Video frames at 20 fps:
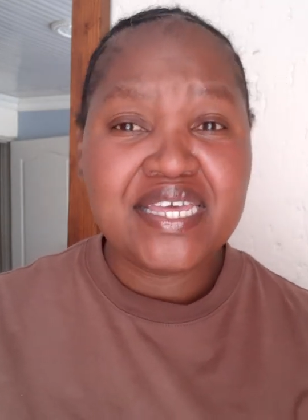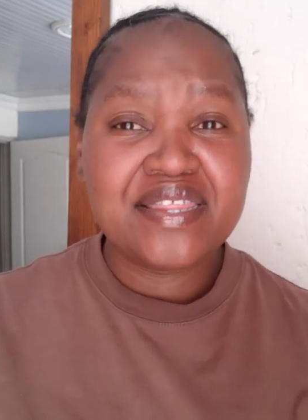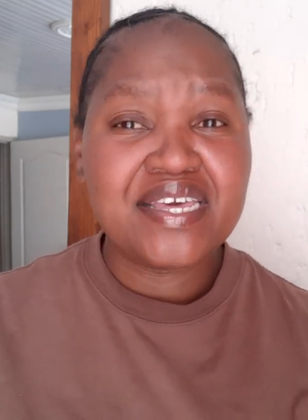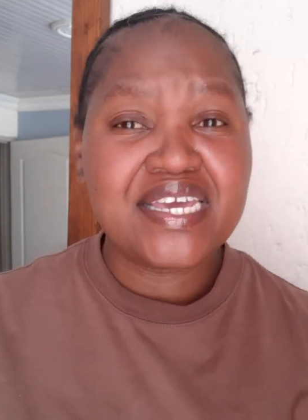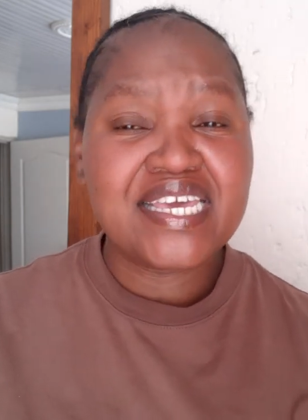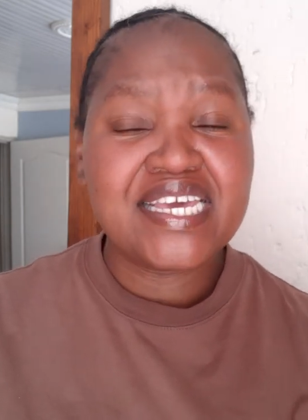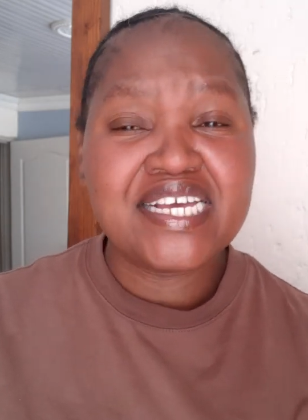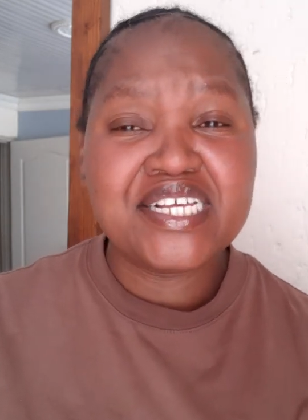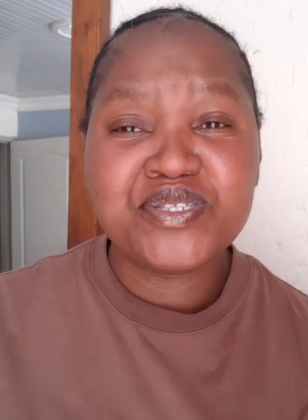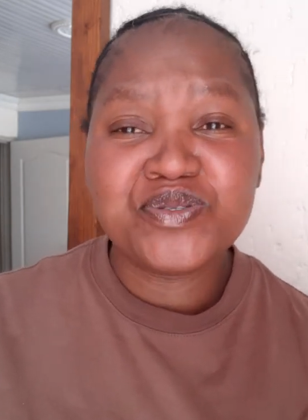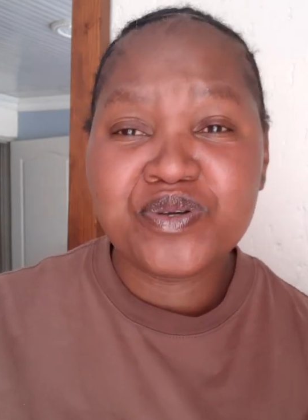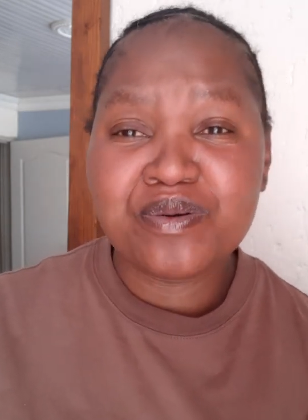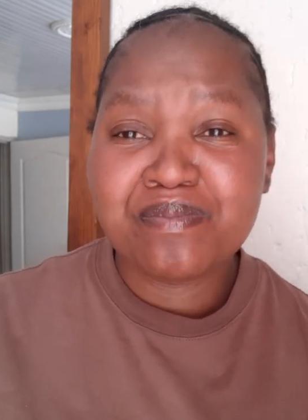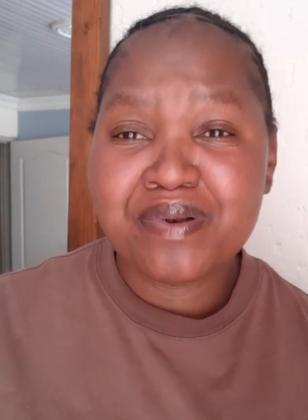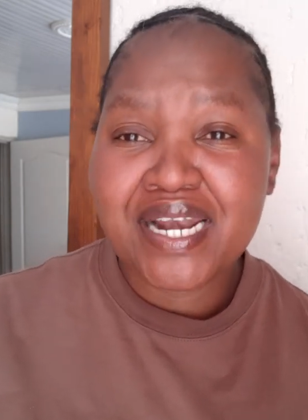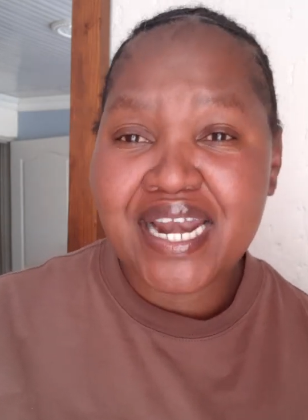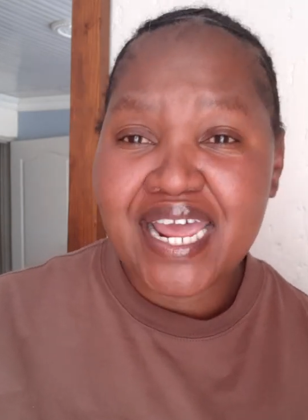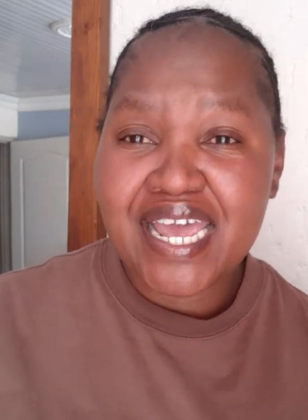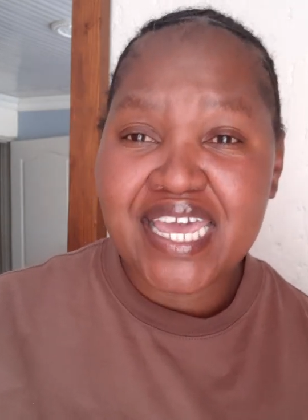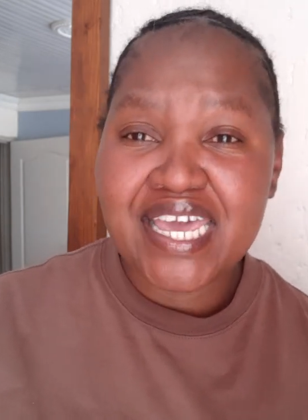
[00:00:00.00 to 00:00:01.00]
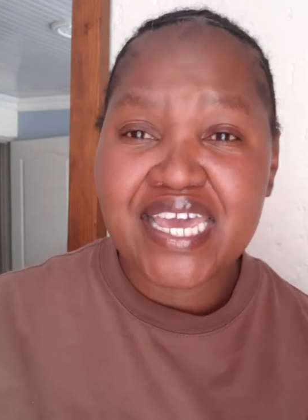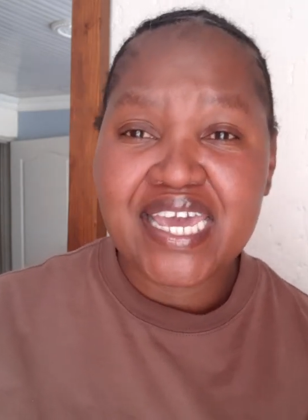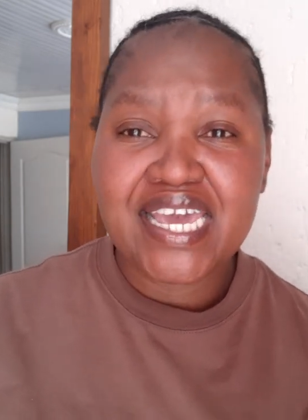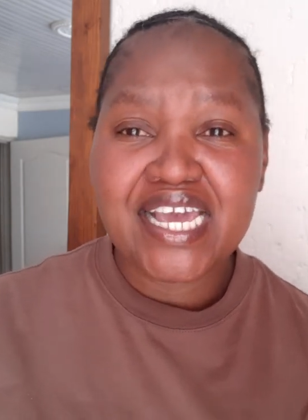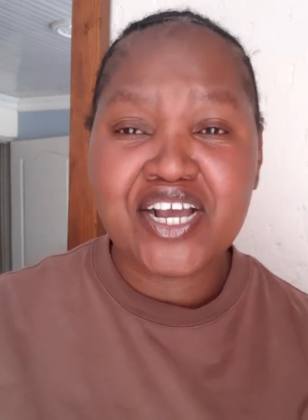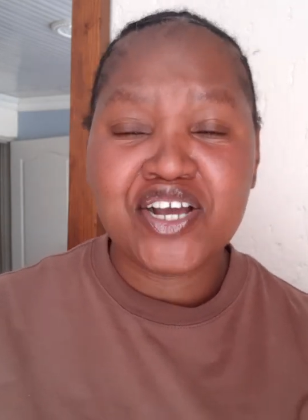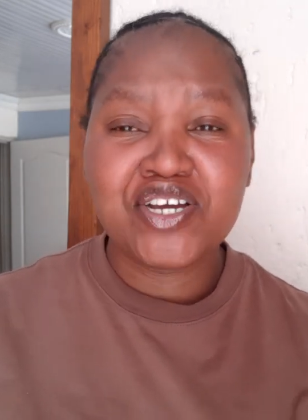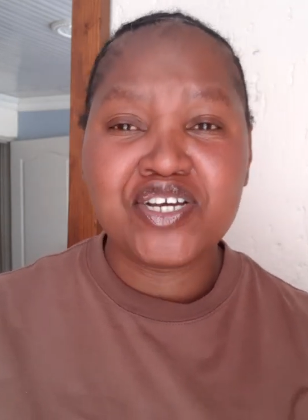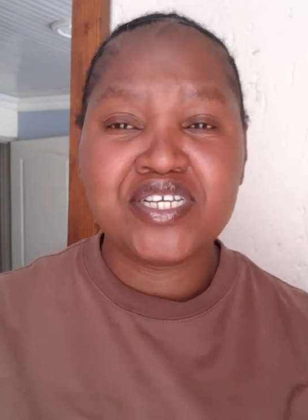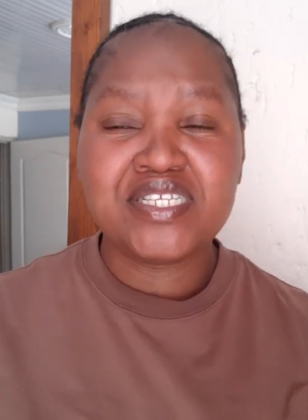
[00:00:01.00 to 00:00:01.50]
The kids were
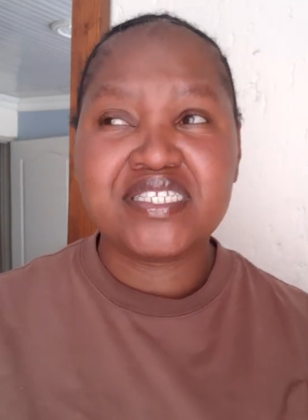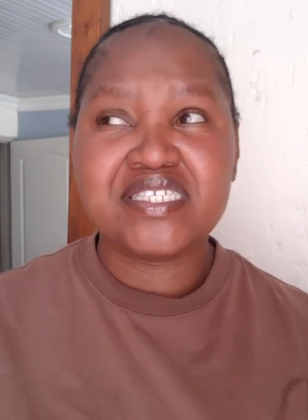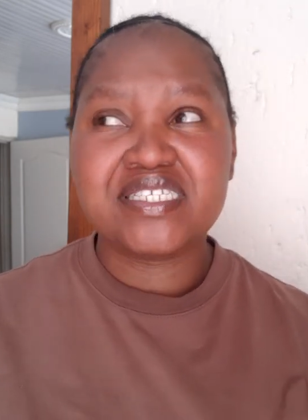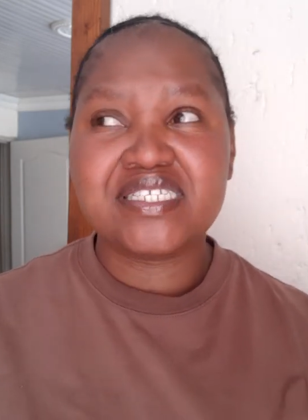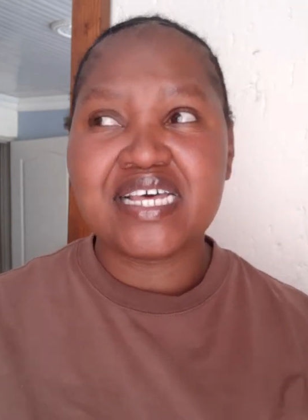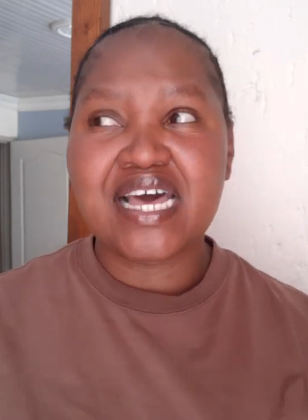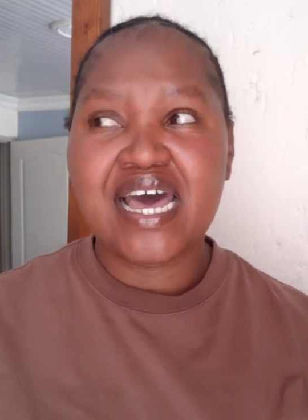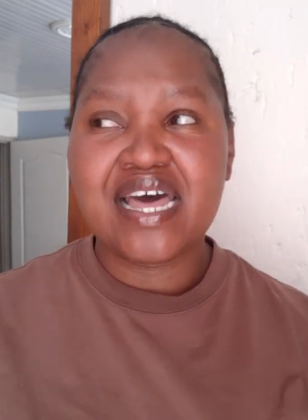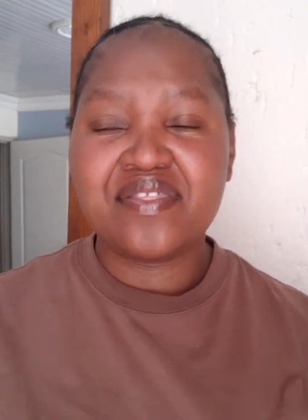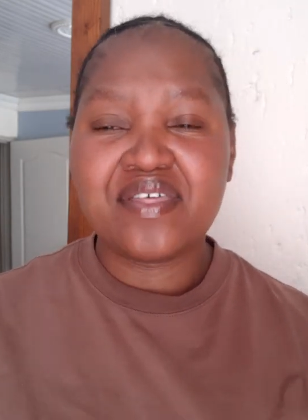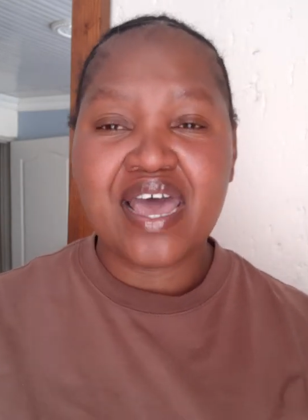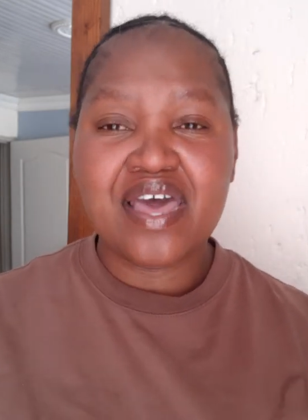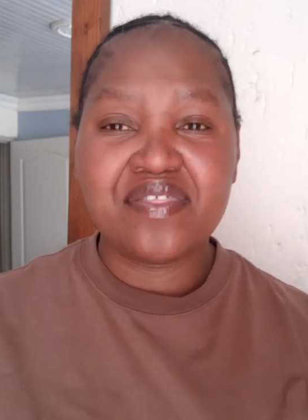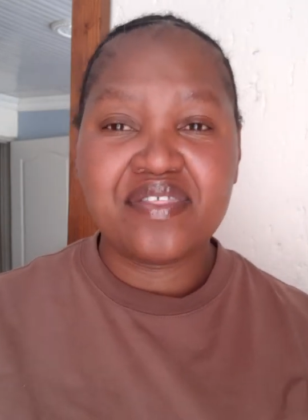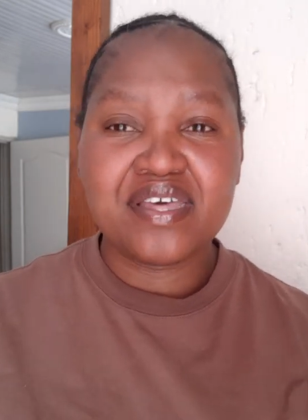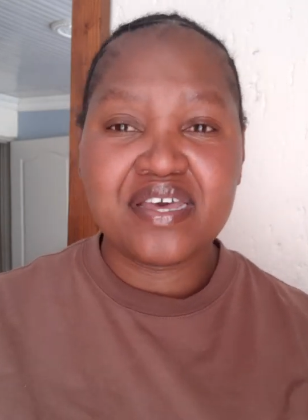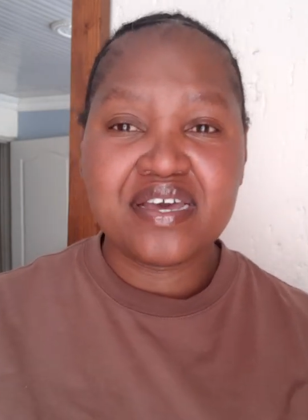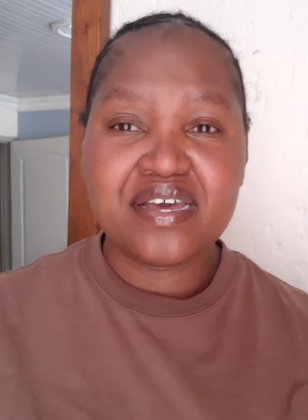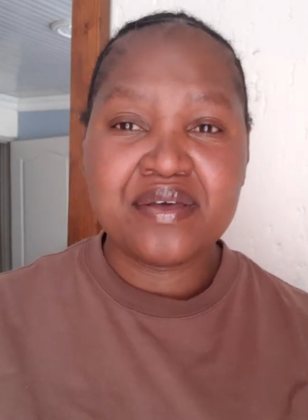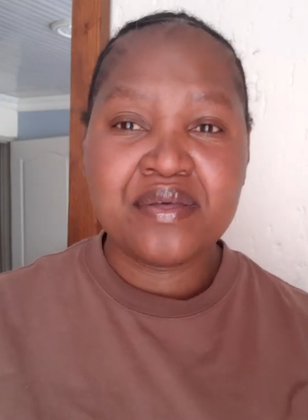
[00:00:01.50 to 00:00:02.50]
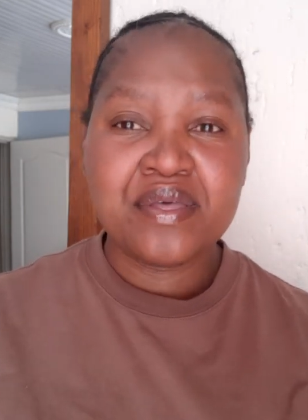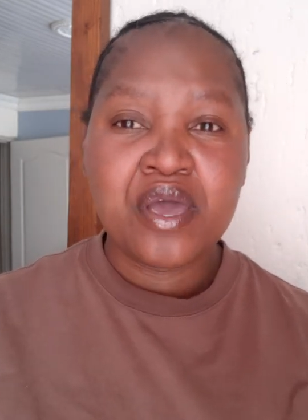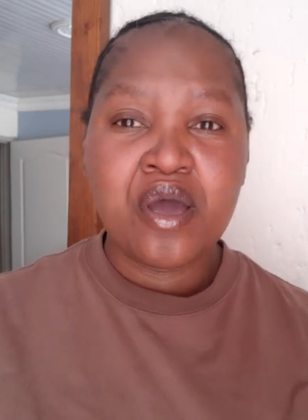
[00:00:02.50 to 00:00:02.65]
playing because the other